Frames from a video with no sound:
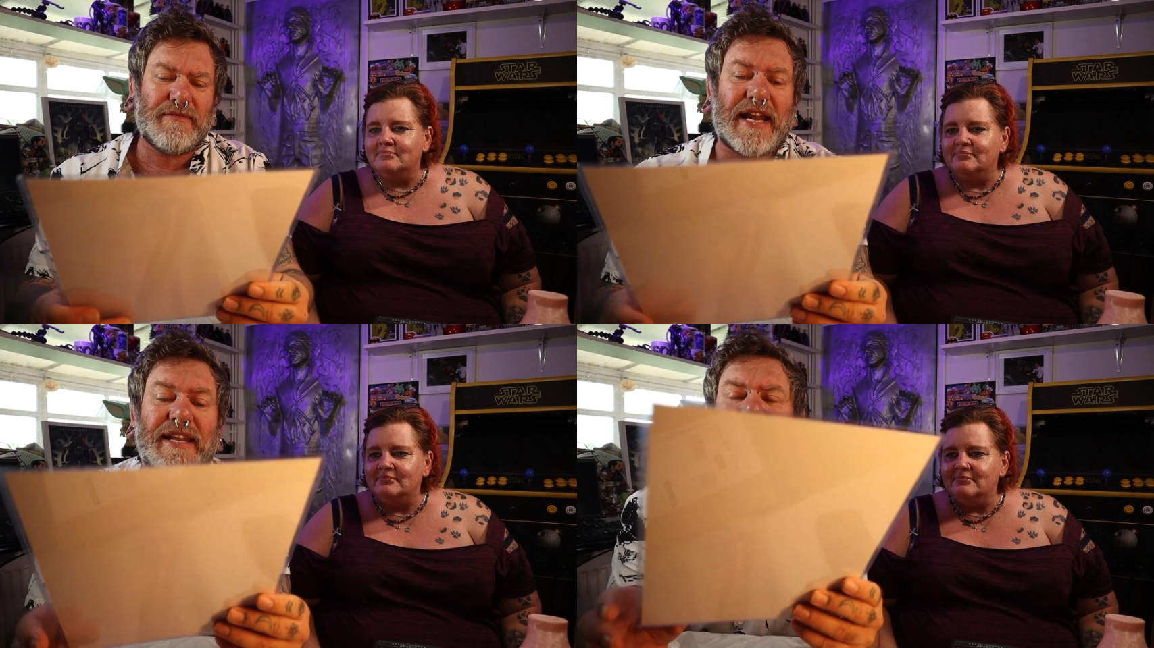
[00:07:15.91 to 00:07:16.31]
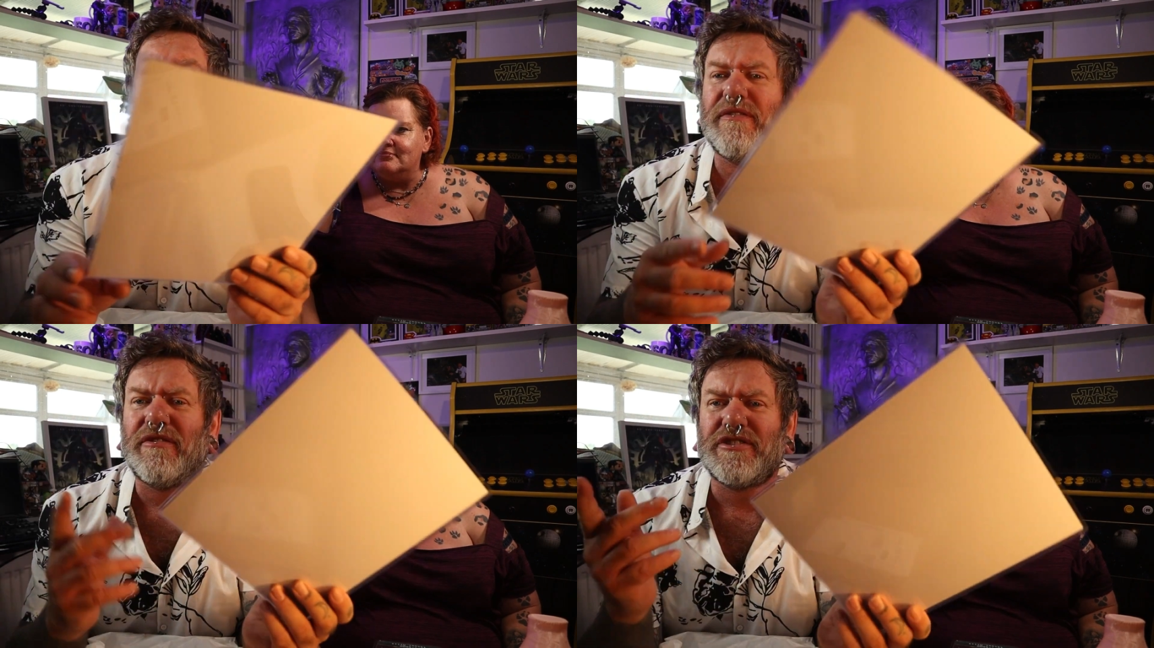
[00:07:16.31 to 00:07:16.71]
Speaker 1: Danny
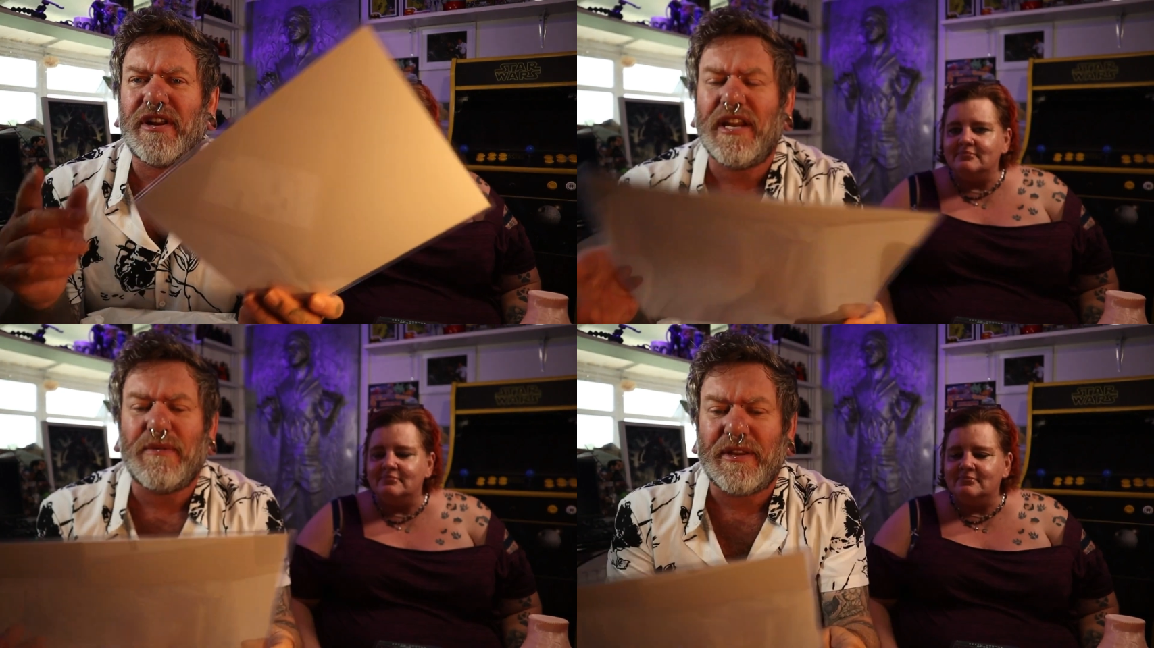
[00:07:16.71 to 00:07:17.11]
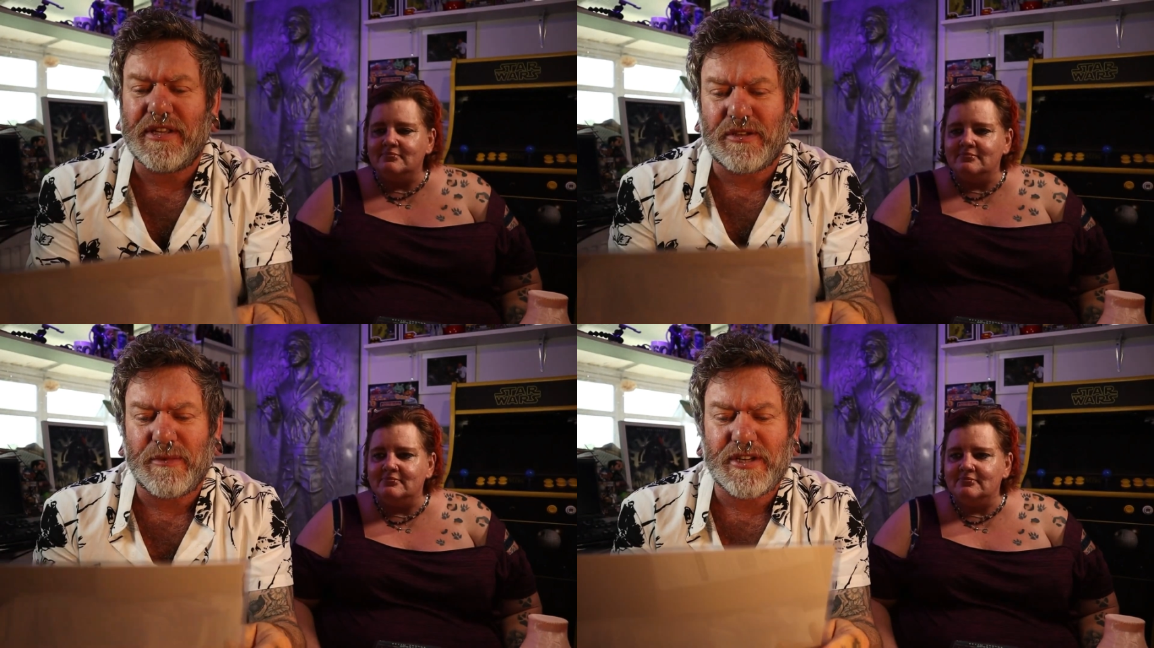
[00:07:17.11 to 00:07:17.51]
Glover. I've not shown anyone
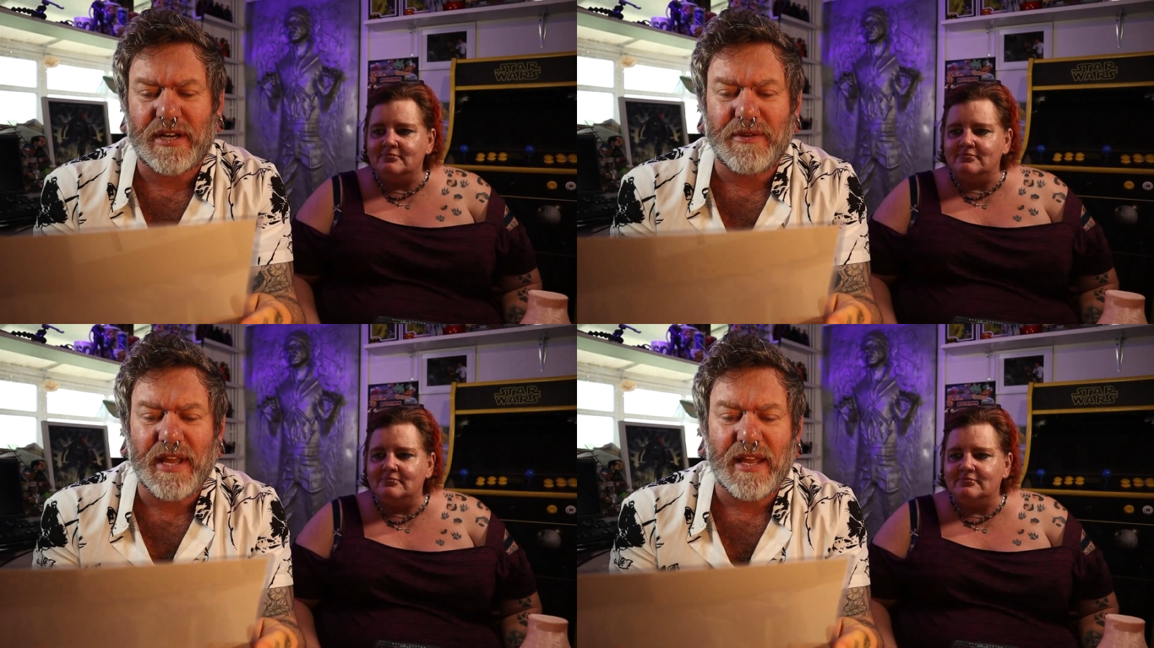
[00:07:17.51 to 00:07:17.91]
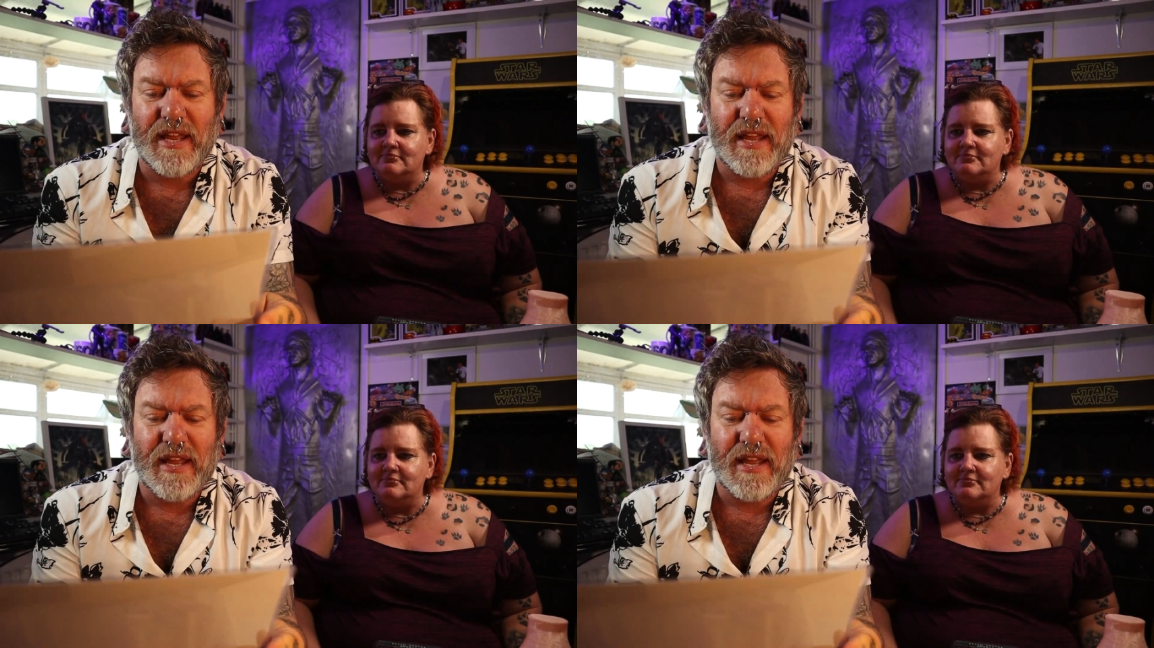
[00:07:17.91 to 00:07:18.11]
this on my channel yet.